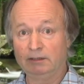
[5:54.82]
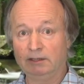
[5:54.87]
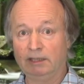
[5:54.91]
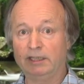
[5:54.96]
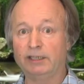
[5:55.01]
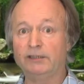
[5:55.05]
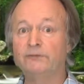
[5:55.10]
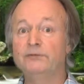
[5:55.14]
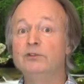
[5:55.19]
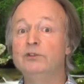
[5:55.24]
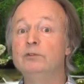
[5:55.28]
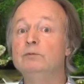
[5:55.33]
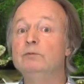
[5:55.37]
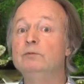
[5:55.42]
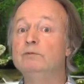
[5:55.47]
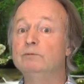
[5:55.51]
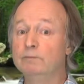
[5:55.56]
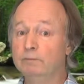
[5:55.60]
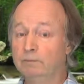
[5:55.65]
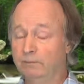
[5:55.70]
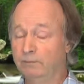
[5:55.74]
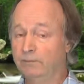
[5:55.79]
And if you
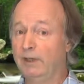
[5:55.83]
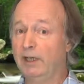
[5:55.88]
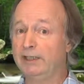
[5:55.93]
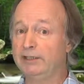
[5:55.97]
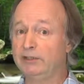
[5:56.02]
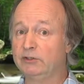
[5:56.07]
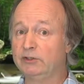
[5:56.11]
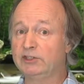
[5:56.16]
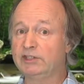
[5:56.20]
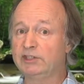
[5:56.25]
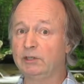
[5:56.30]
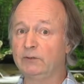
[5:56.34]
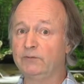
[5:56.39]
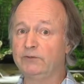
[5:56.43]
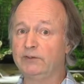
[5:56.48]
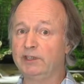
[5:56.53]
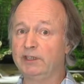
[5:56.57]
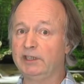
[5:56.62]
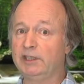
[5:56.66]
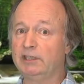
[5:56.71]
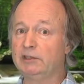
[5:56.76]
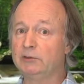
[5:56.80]
find yourself
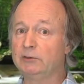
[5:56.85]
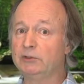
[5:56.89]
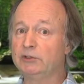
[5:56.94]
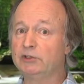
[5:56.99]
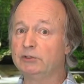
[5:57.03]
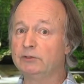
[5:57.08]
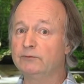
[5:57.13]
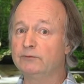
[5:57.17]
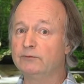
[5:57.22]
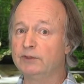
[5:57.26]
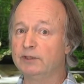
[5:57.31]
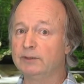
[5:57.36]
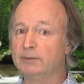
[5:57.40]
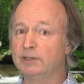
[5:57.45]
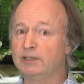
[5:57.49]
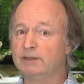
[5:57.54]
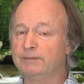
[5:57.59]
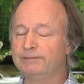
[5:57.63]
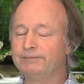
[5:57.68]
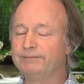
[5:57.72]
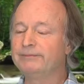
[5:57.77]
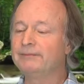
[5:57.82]
getting looser from
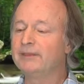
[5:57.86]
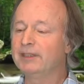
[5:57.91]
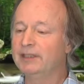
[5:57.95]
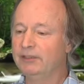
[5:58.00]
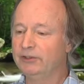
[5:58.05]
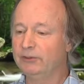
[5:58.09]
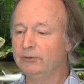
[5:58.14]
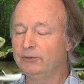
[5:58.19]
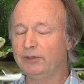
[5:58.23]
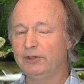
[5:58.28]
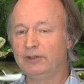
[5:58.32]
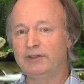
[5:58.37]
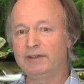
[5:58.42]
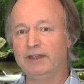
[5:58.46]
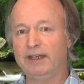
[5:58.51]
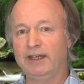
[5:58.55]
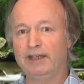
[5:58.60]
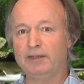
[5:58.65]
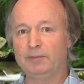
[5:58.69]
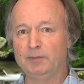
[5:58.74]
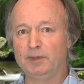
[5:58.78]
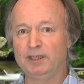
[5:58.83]
it, you can
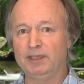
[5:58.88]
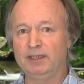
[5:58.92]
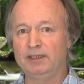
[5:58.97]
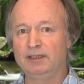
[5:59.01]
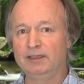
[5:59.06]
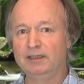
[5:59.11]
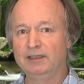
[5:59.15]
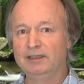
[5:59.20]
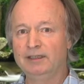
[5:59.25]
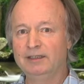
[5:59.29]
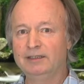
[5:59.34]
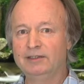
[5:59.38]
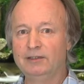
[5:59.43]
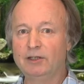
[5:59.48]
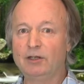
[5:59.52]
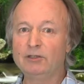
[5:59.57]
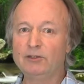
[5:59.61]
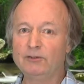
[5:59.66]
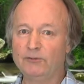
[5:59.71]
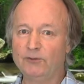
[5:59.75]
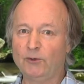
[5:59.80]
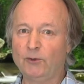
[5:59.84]
thank me,
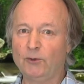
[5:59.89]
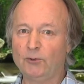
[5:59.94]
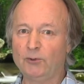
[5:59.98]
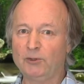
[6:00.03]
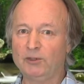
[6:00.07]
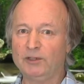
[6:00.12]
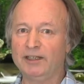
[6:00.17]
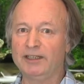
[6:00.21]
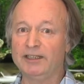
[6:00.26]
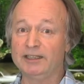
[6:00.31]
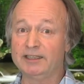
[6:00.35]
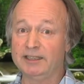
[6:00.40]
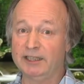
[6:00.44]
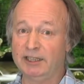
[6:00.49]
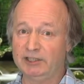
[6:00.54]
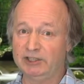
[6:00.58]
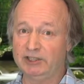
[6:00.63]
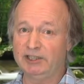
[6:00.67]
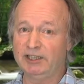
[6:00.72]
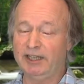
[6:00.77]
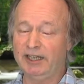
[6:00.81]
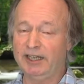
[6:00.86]
Doug Fogel, and
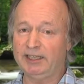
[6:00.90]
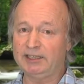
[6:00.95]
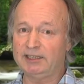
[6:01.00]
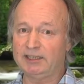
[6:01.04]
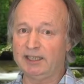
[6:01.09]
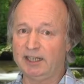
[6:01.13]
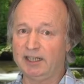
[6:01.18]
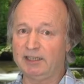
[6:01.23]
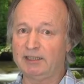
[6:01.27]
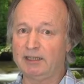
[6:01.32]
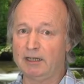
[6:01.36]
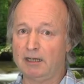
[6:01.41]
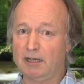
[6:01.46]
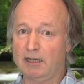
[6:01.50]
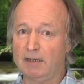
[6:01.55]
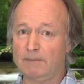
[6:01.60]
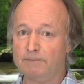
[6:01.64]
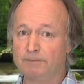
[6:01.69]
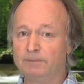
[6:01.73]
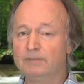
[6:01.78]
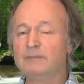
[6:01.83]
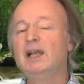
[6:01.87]

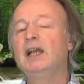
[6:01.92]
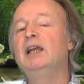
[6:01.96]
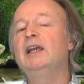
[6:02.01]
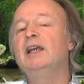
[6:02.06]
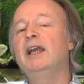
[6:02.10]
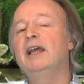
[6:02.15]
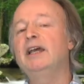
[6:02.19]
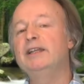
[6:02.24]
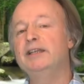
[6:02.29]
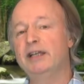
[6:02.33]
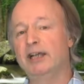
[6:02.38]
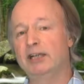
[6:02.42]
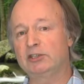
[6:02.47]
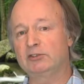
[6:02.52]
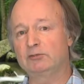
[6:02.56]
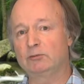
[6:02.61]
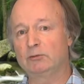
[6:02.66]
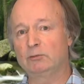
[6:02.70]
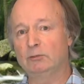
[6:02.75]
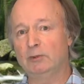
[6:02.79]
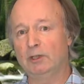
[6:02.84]
TensionHeadaches.com and Natural